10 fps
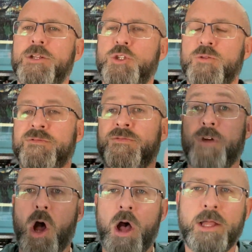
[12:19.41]
to
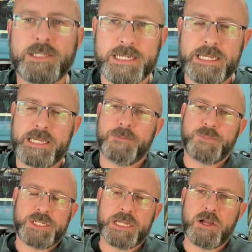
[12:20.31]
vaunt
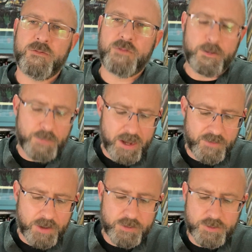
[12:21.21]
himself above
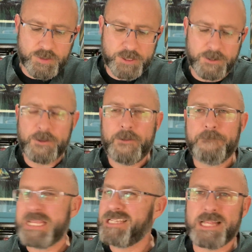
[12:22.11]
others.
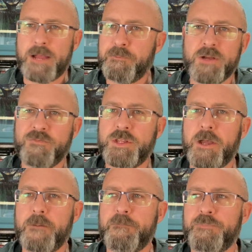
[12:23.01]
He's not puffed
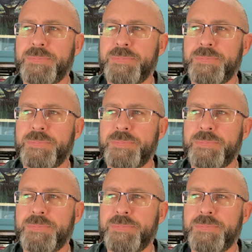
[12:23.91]
up.